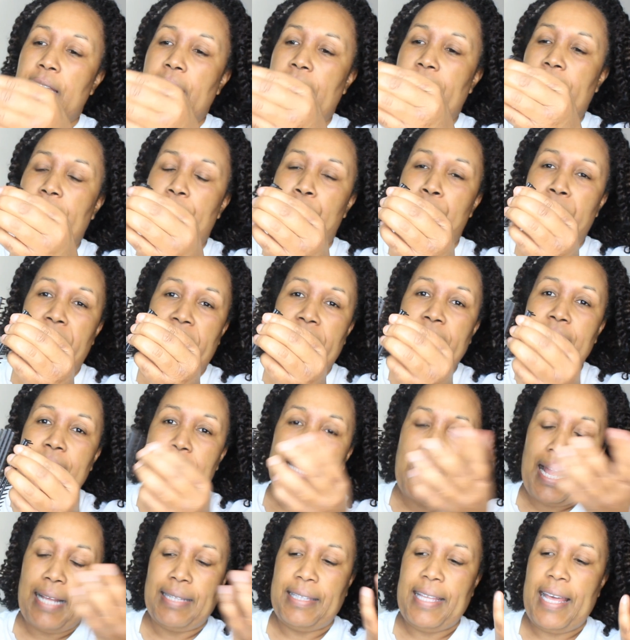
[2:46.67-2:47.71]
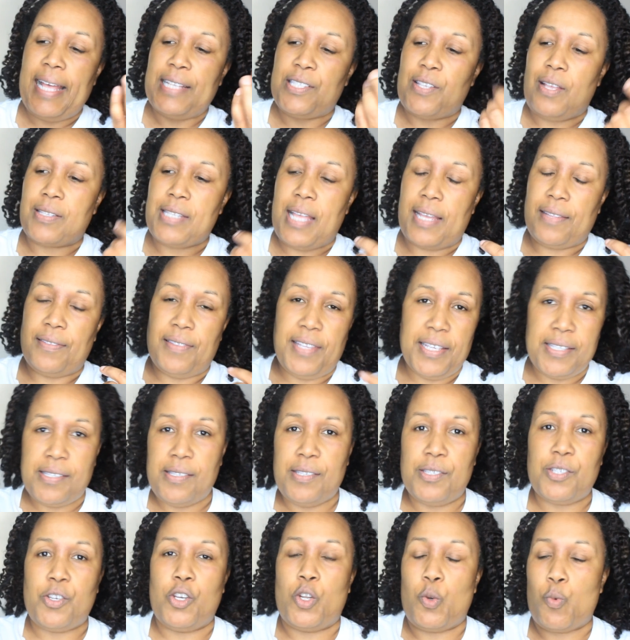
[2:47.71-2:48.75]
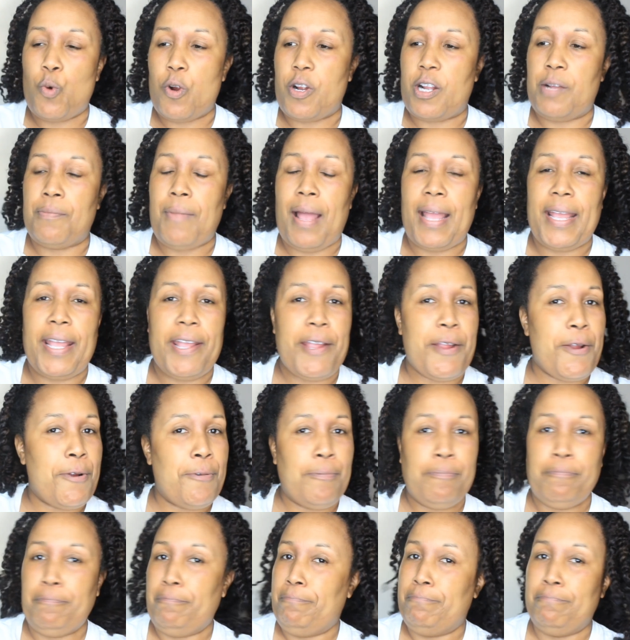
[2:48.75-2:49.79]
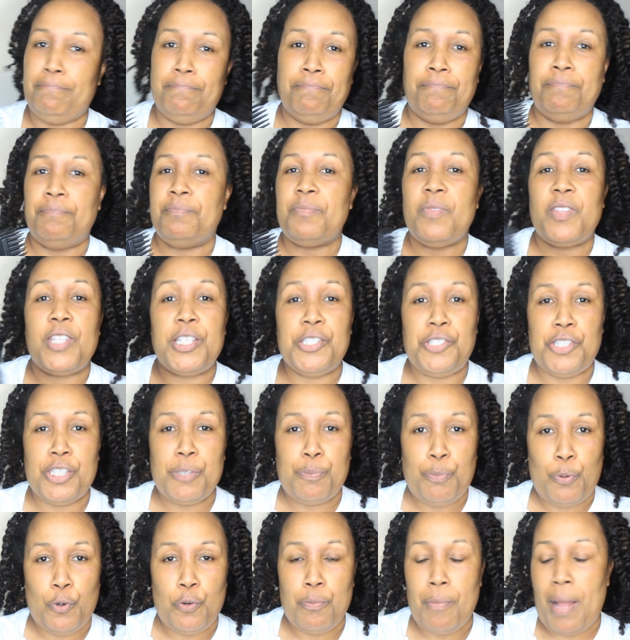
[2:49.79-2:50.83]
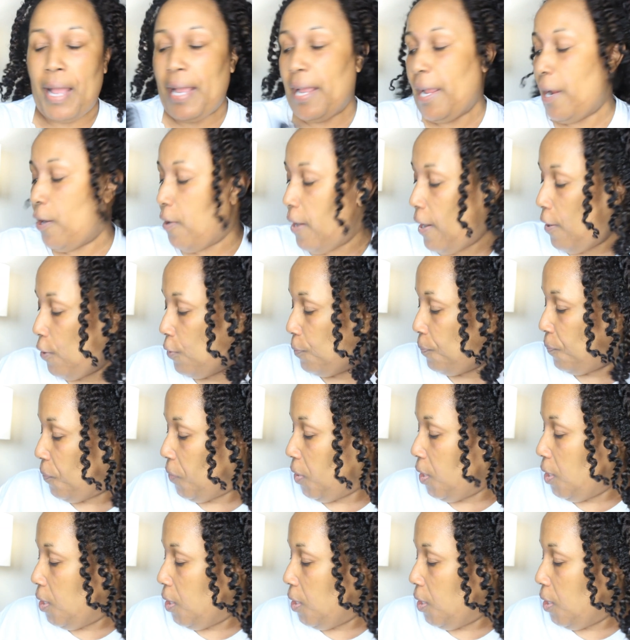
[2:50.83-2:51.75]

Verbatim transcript: and it bends like that. So I was like, this is gonna work in my hair. Mm -mm. This just pulled my hair out.